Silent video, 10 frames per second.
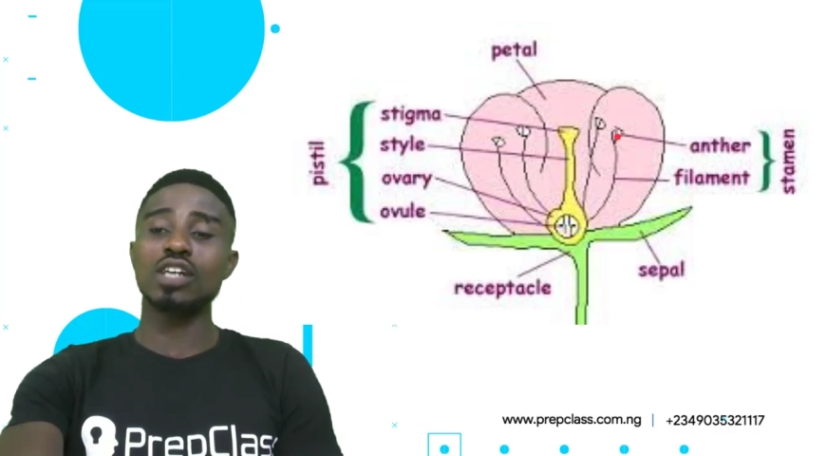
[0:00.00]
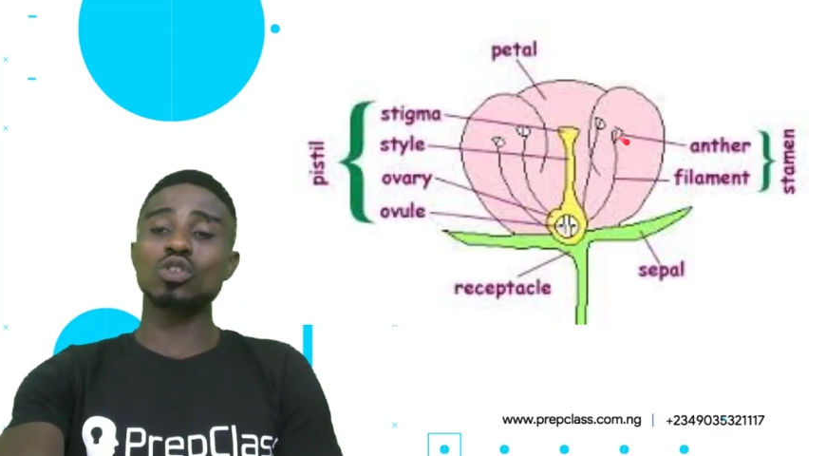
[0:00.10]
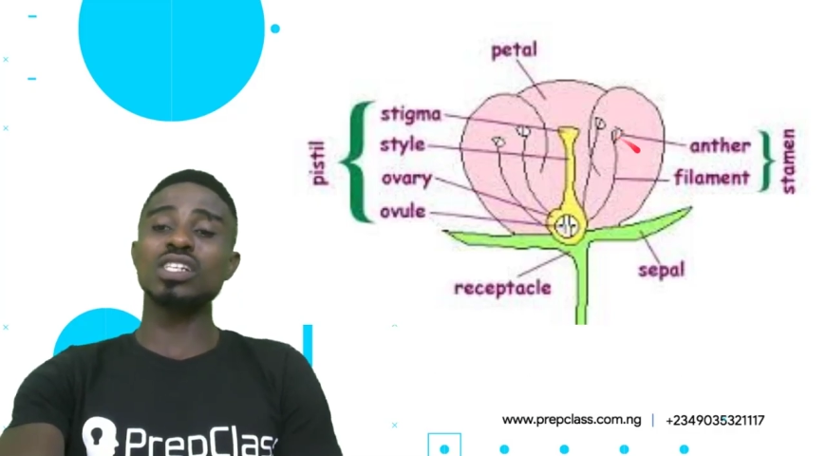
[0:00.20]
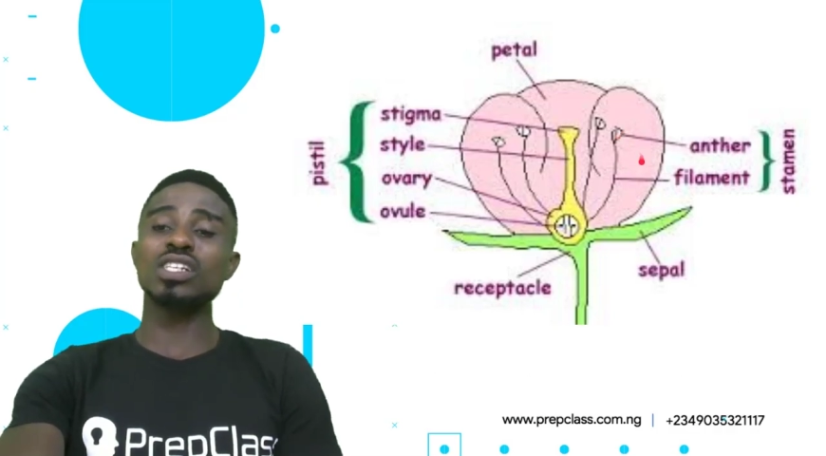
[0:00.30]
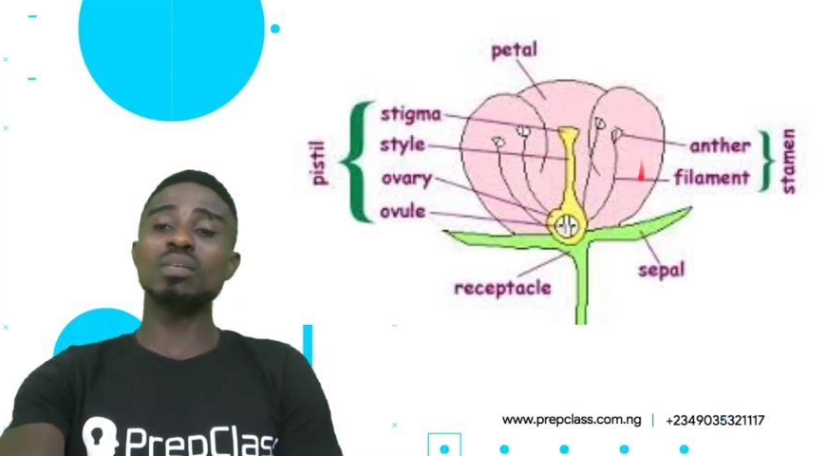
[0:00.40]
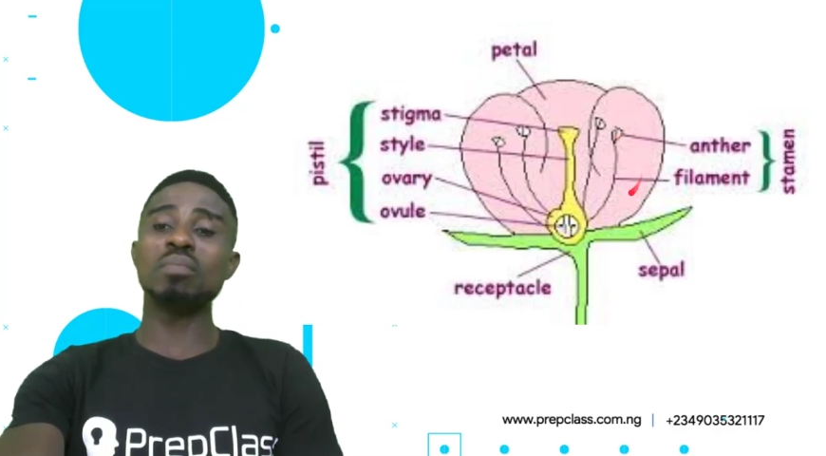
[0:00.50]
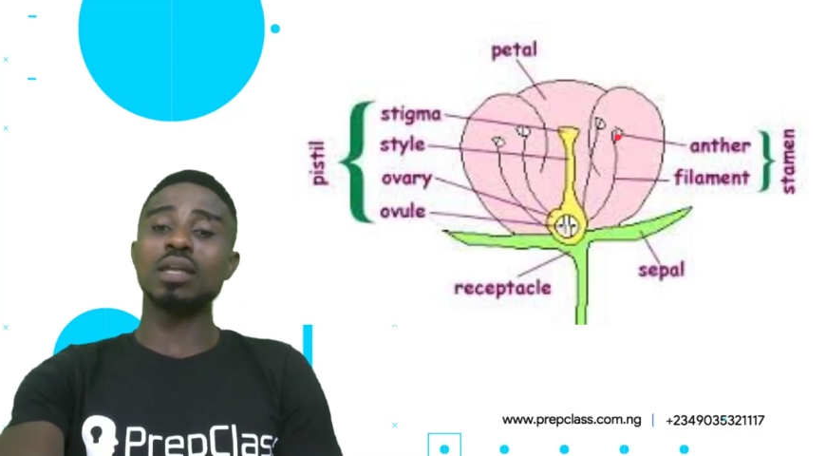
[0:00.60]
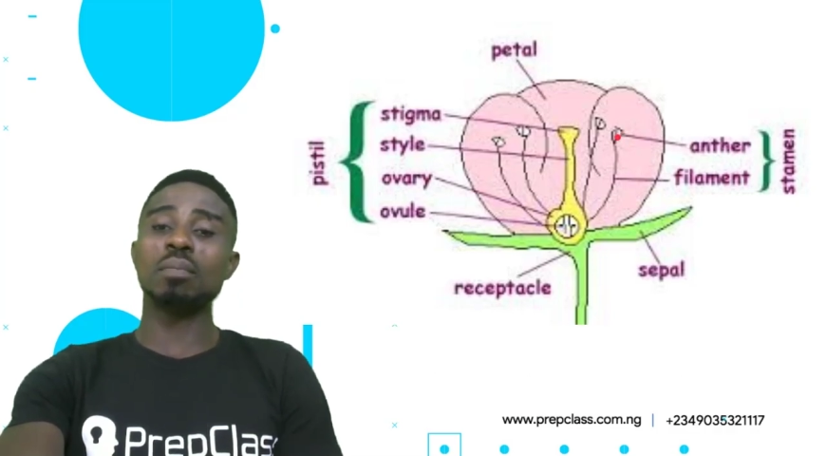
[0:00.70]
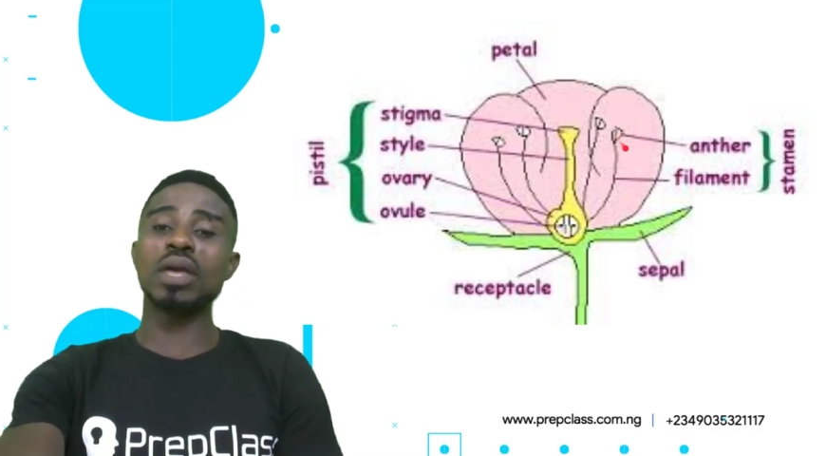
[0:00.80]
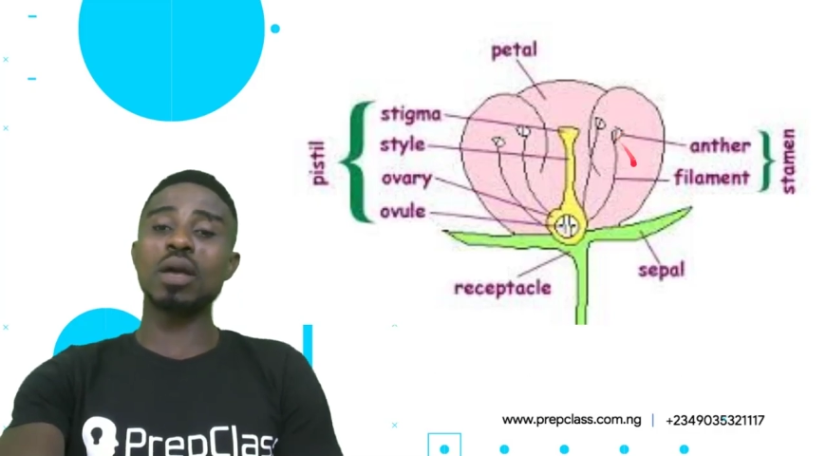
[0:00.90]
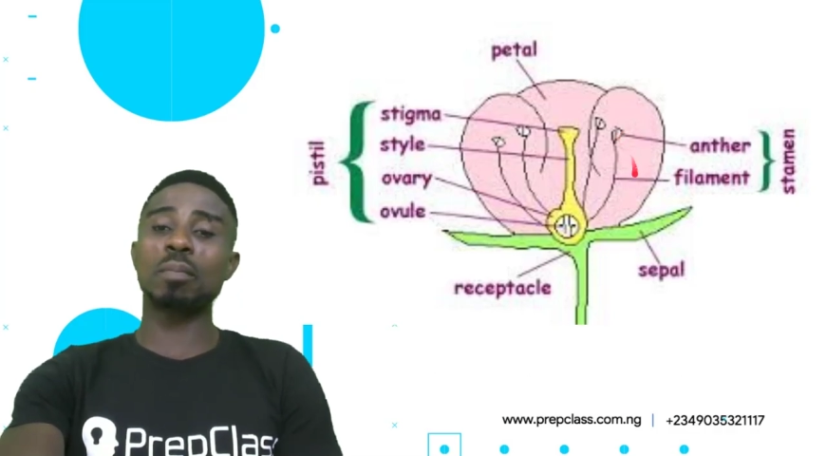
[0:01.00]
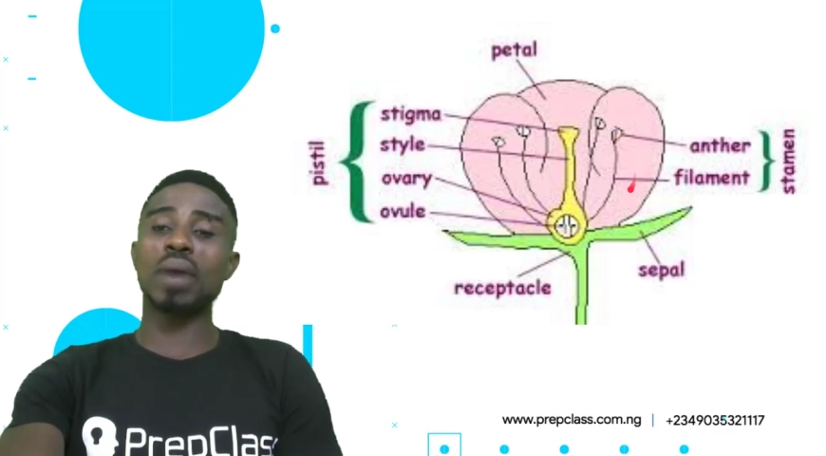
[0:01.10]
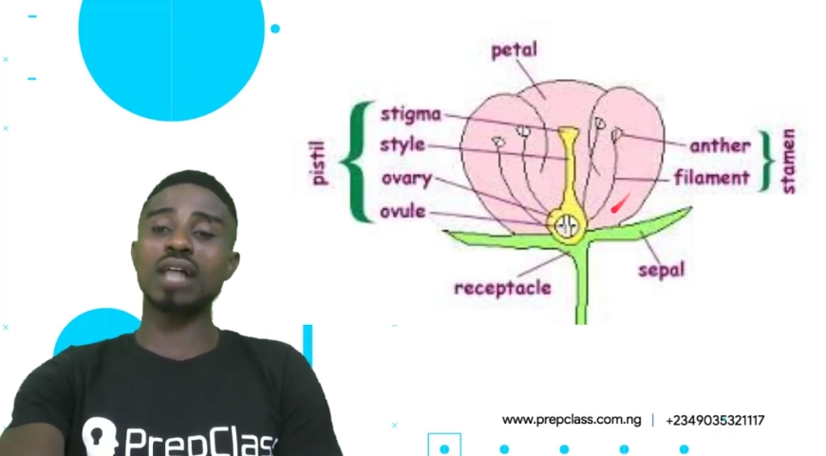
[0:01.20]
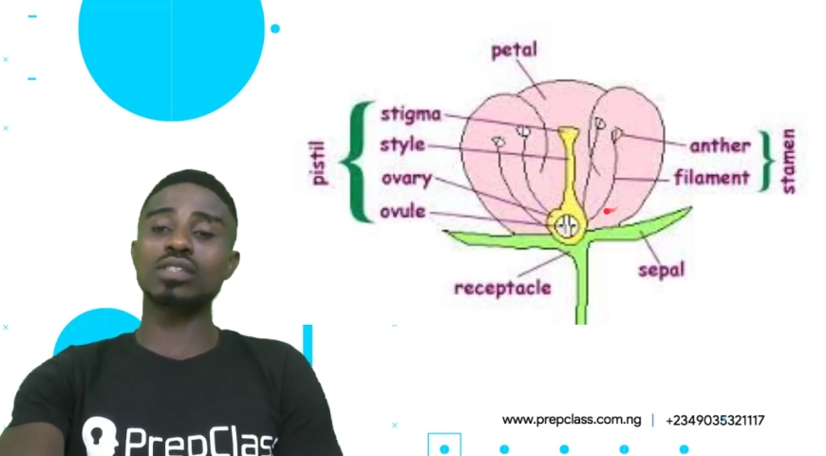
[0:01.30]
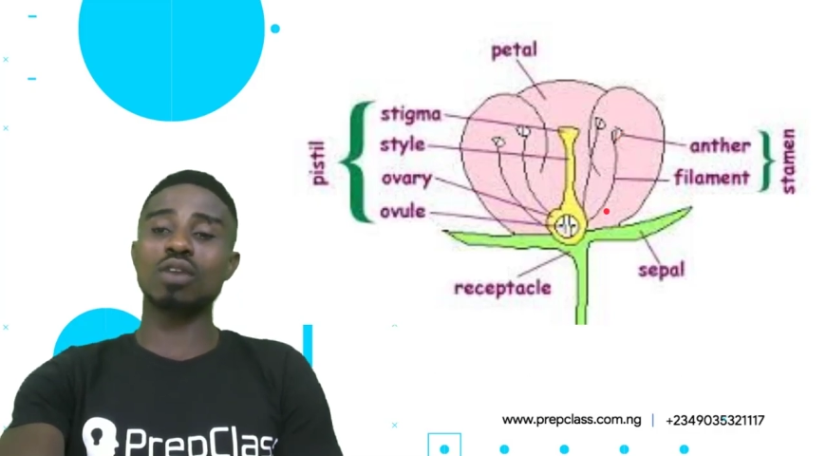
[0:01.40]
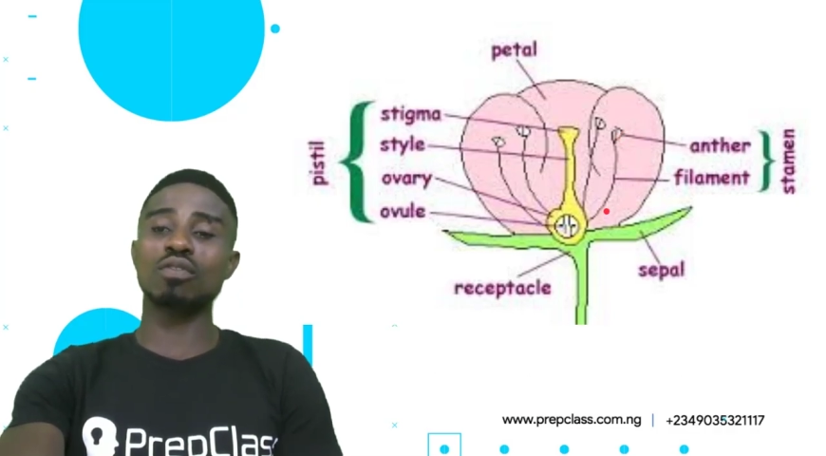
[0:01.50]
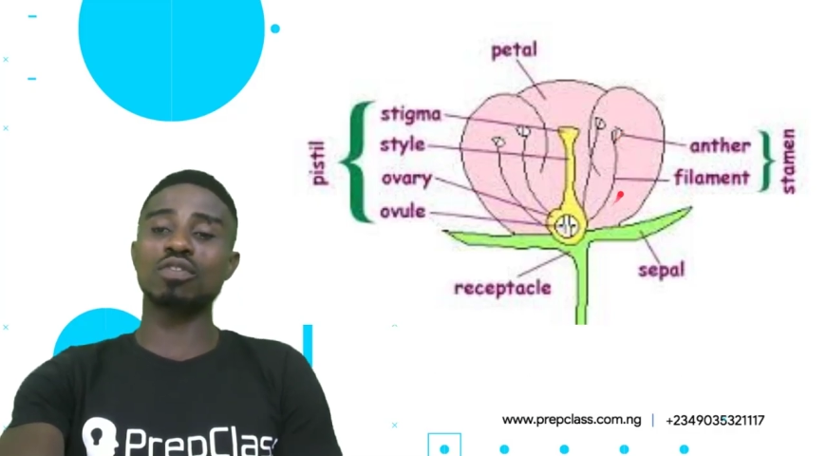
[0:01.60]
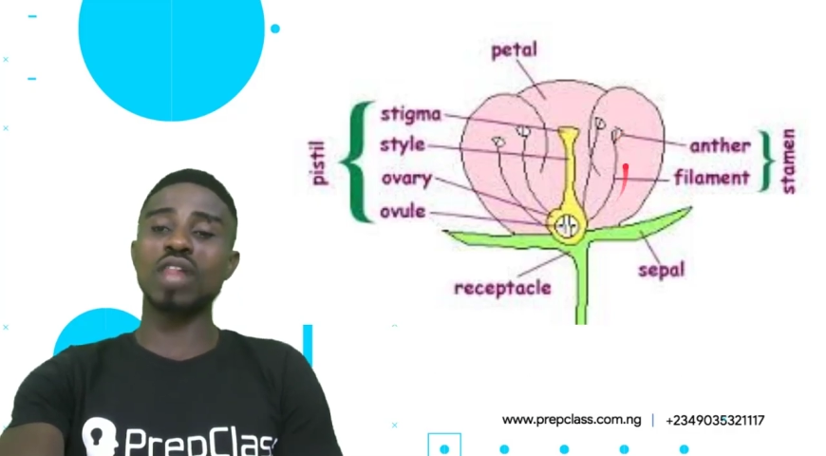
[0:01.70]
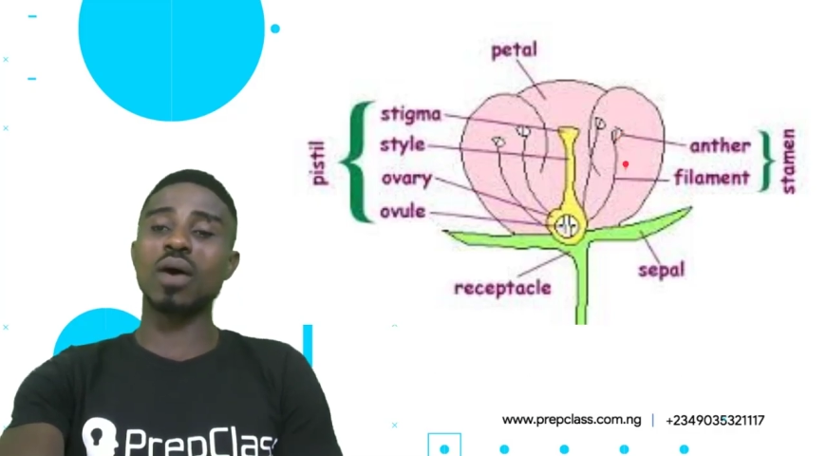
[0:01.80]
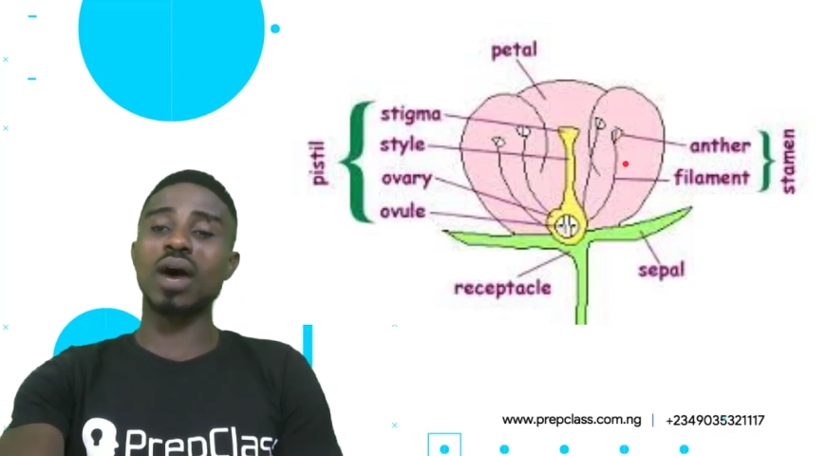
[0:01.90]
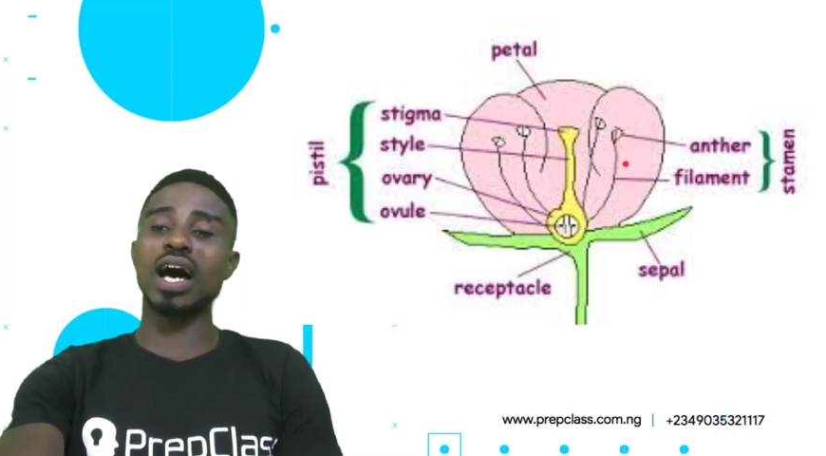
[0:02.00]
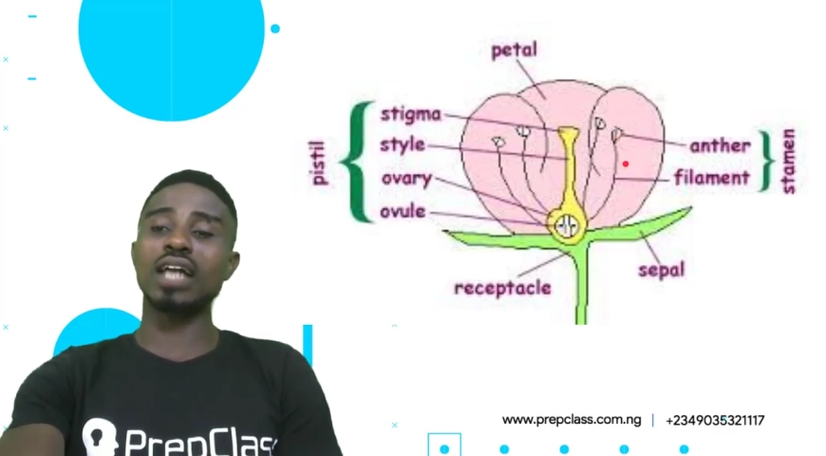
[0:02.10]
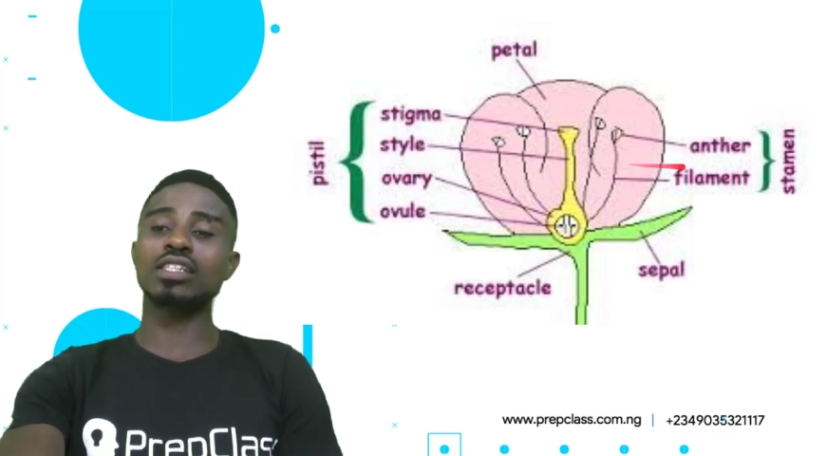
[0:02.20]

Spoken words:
So this is the male part of the flower,